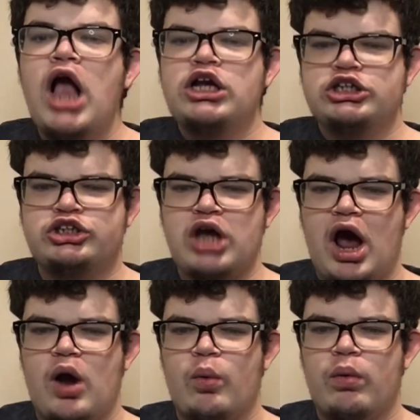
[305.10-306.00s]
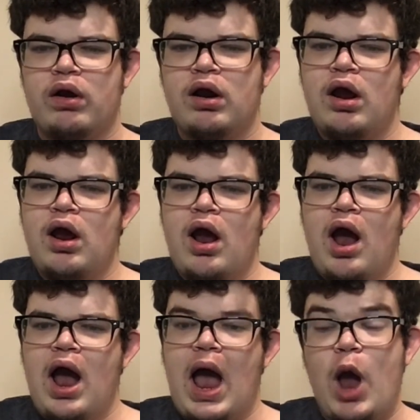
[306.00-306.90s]
So,
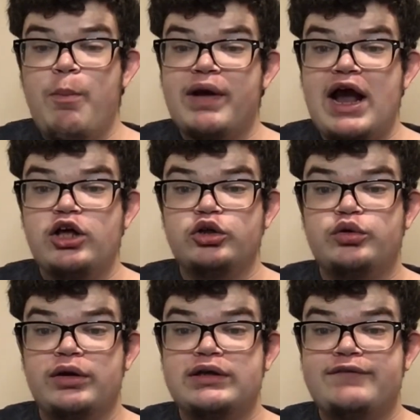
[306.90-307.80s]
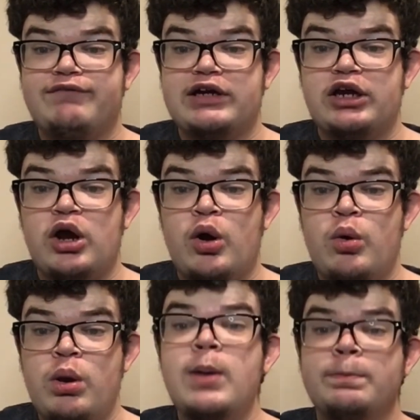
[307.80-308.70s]
I hope you guys enjoyed this
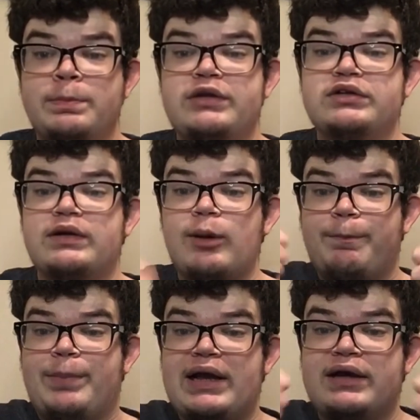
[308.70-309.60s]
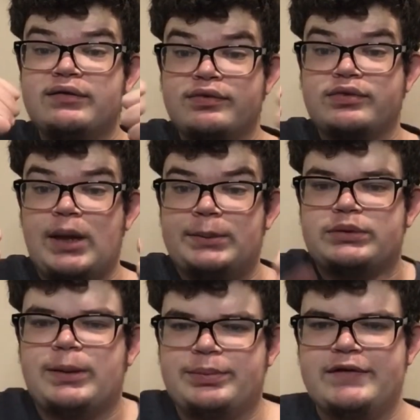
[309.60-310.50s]
video. Let's give a big thumbs
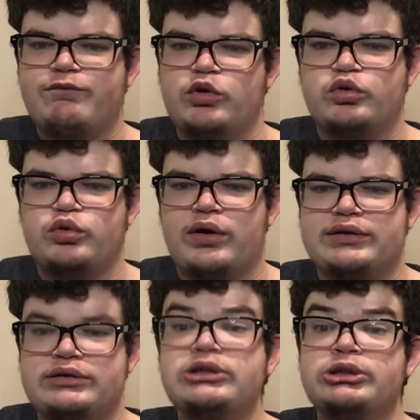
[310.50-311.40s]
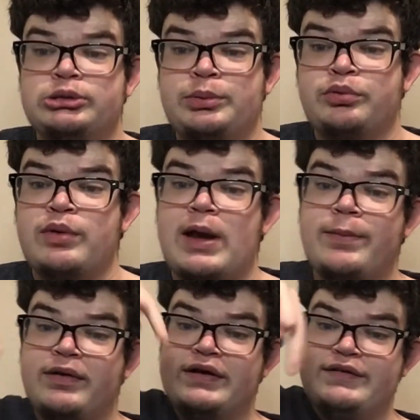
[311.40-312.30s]
up if you enjoyed it.
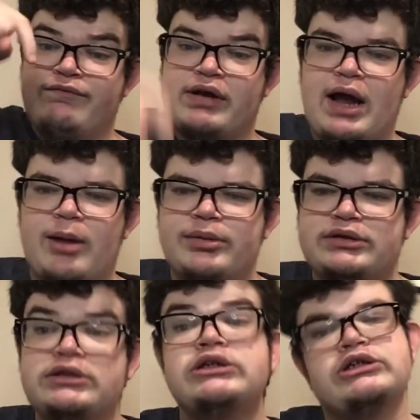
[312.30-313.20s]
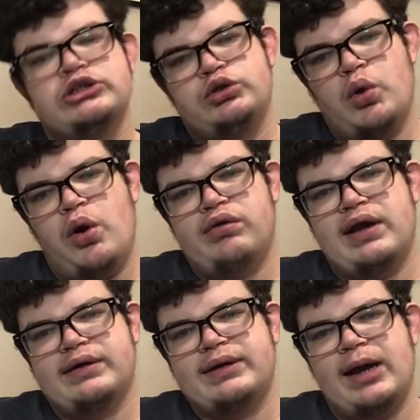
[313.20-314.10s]
subscribe, leave a comment. See you all
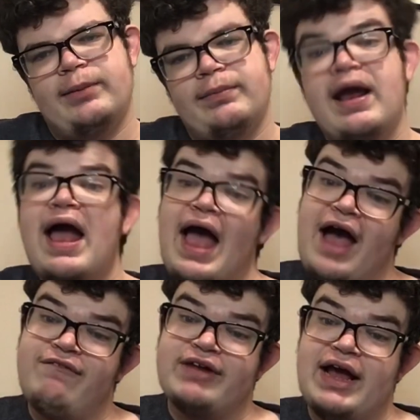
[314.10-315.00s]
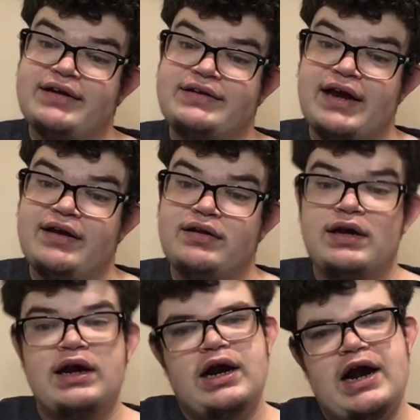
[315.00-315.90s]
next time. Have a nice day,
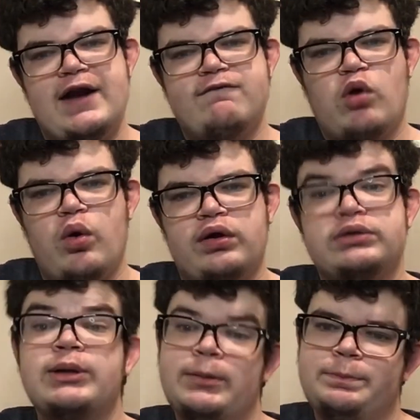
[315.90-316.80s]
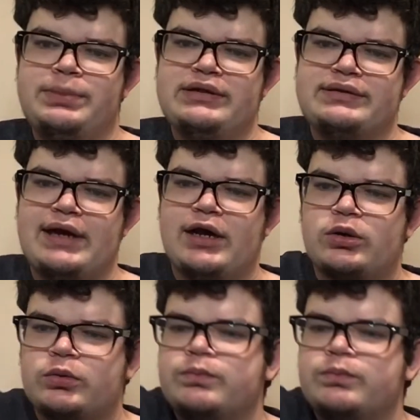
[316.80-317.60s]
and of course, peace out.